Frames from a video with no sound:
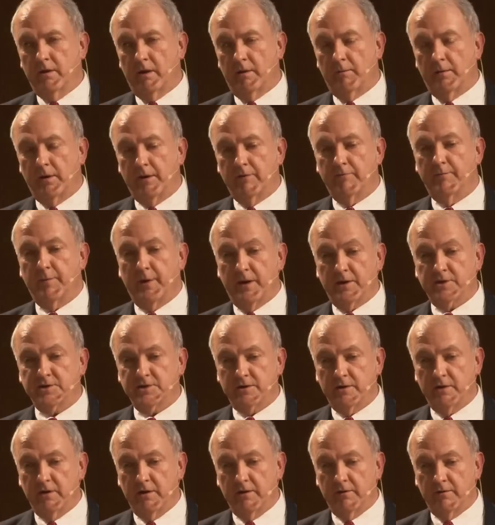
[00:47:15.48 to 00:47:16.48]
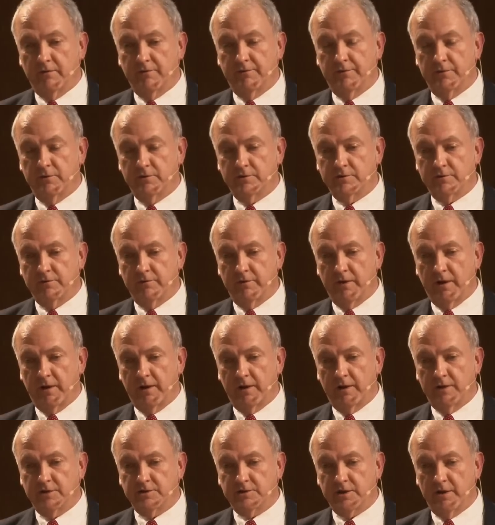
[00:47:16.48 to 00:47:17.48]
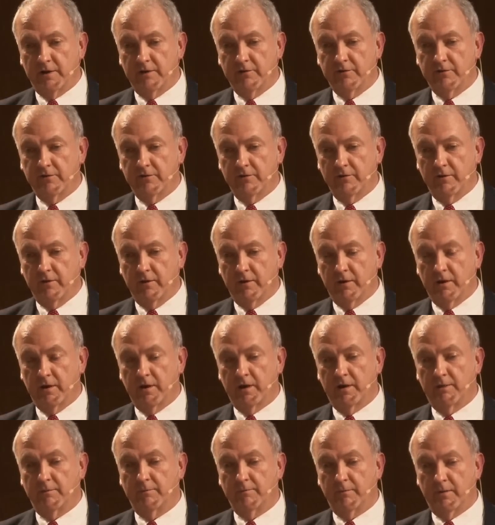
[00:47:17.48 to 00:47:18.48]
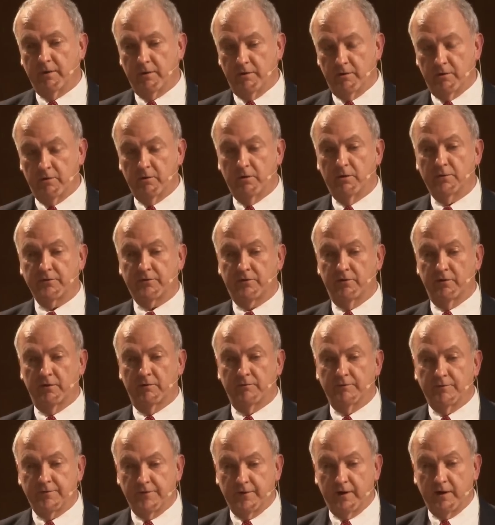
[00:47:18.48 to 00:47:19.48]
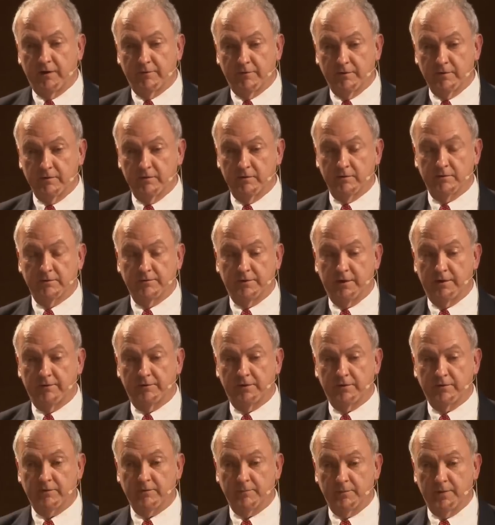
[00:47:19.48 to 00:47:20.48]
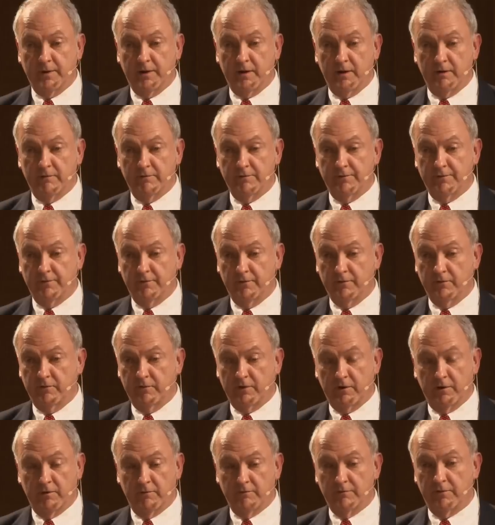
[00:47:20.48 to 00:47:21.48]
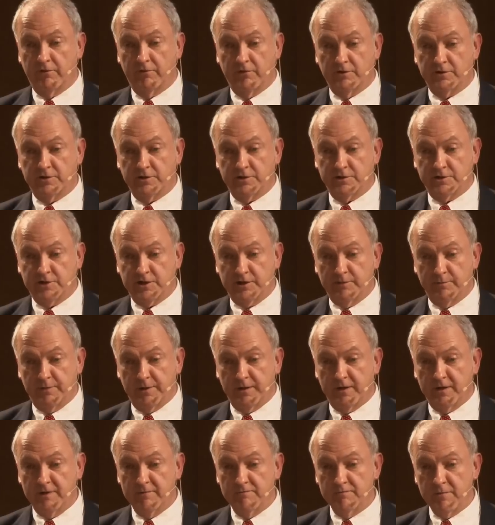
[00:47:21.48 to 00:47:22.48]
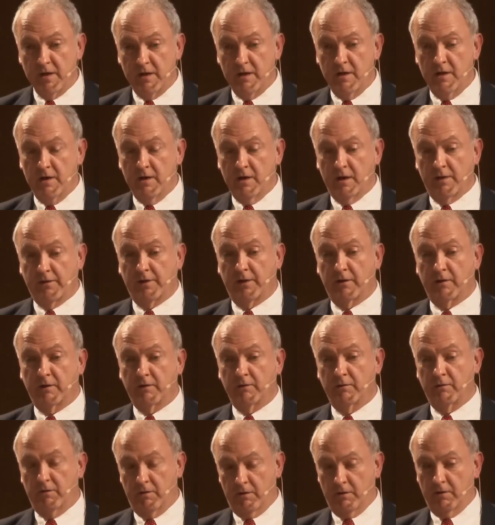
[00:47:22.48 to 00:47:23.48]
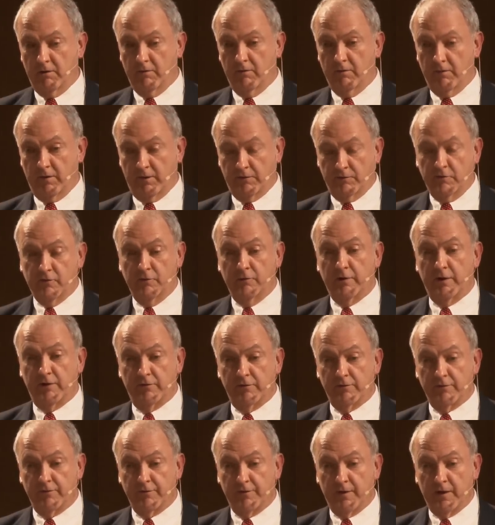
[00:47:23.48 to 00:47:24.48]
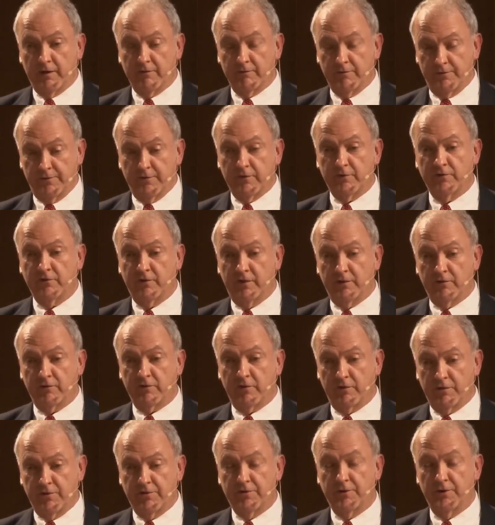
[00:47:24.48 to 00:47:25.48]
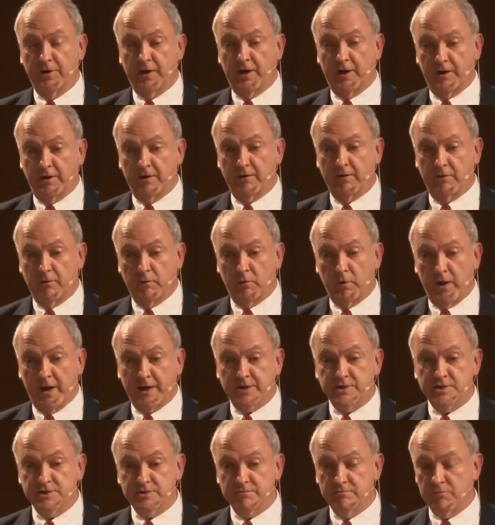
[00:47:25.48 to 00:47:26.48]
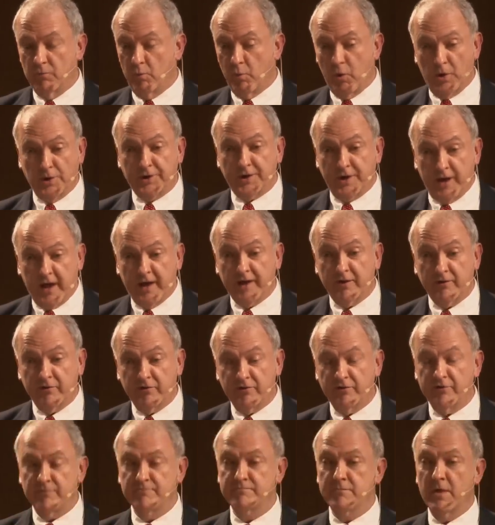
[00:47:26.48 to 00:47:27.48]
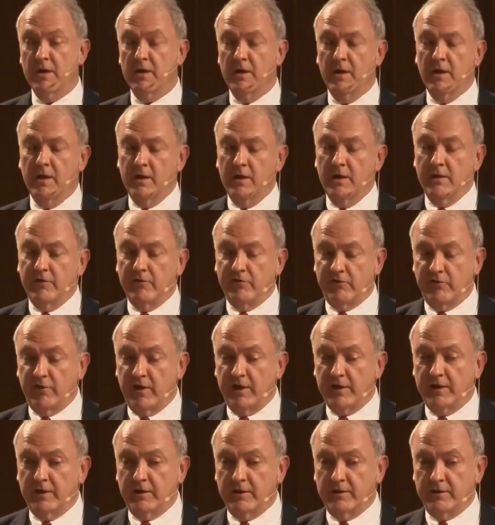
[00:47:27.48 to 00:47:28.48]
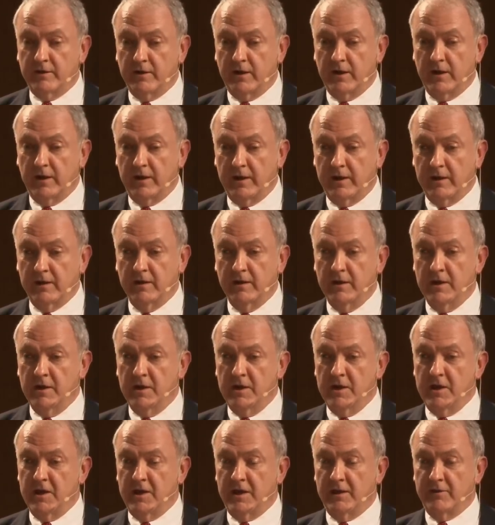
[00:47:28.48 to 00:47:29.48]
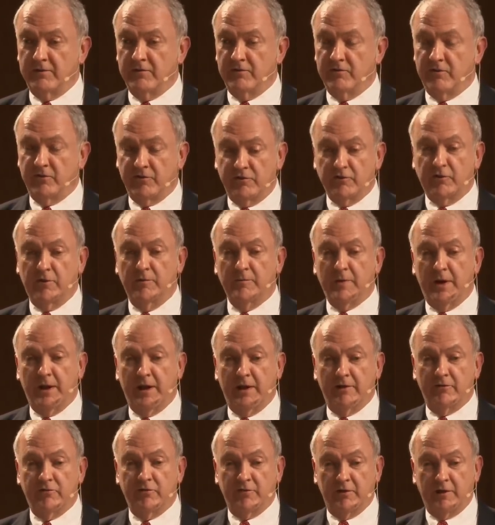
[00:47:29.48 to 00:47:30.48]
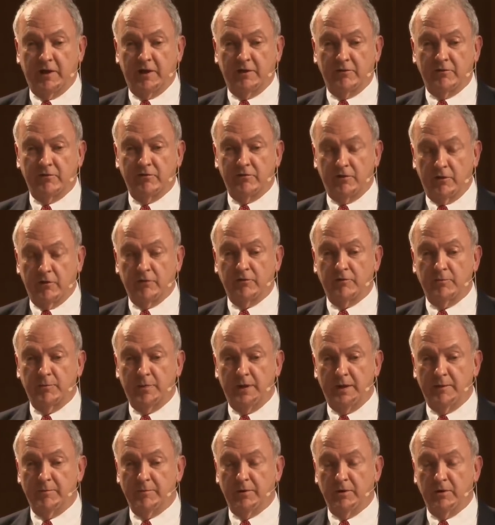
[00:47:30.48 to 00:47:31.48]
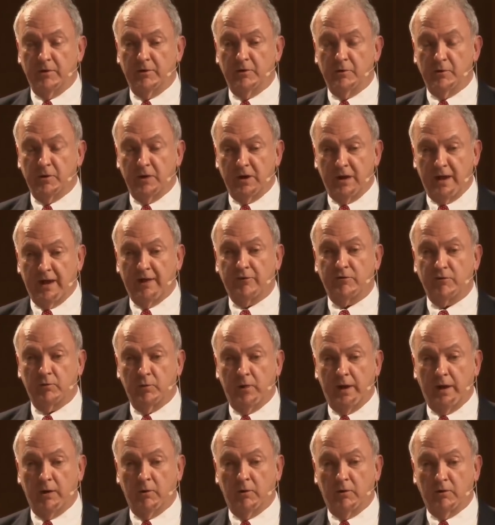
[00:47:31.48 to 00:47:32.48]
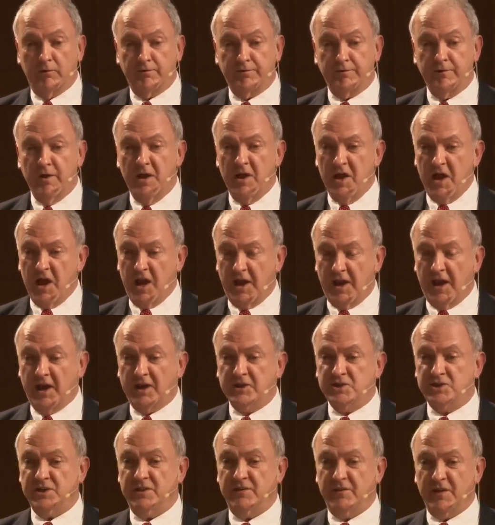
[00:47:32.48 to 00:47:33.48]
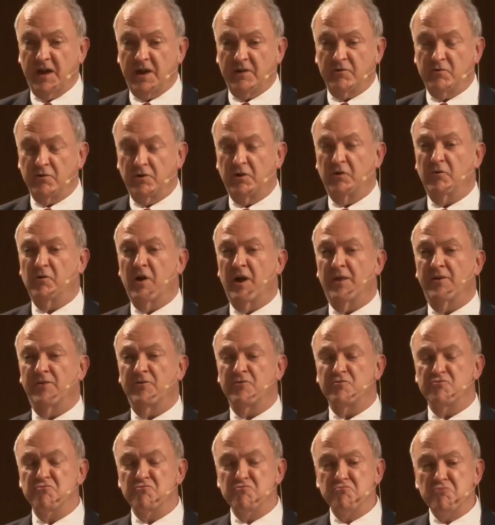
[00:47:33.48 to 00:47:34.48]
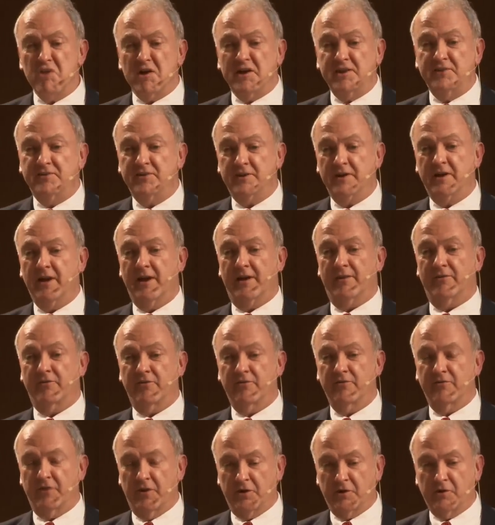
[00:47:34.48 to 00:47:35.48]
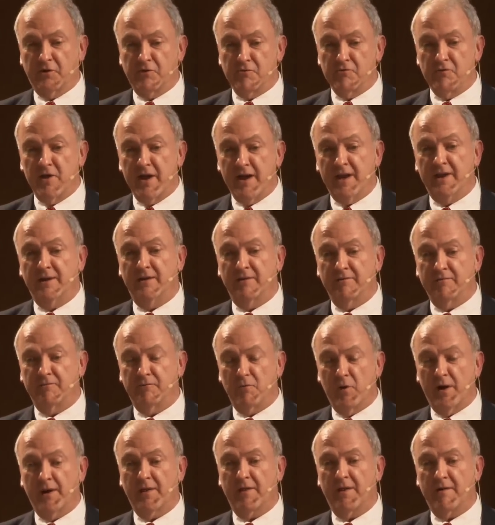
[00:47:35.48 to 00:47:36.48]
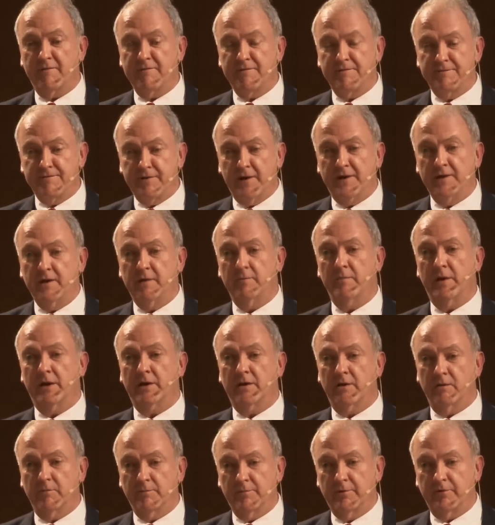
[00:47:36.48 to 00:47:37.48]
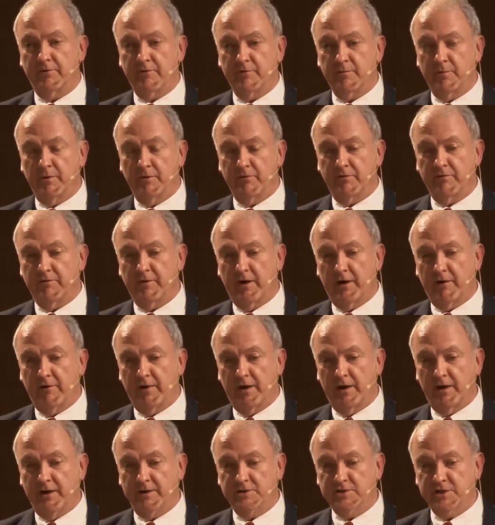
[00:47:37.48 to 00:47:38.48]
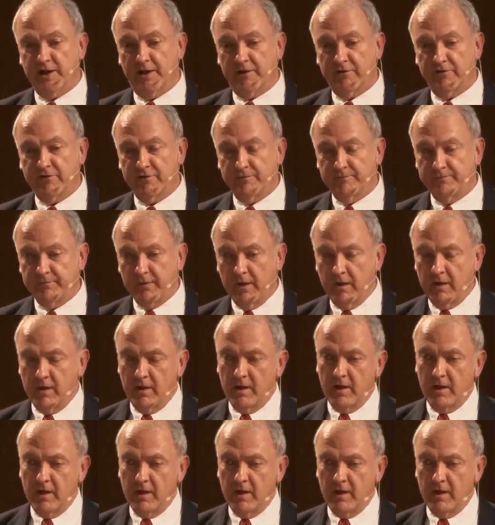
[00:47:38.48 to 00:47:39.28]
believe passionately in the future of the NHS. I'm not in favour of having to pay to go and visit your GP. I think there are two reasons for that. Firstly, it's the thin end of the wedge. What next? Secondly, it discriminates against those people who are less well off, and actually that runs right against the grain of one of the fundamental principles of our NHS.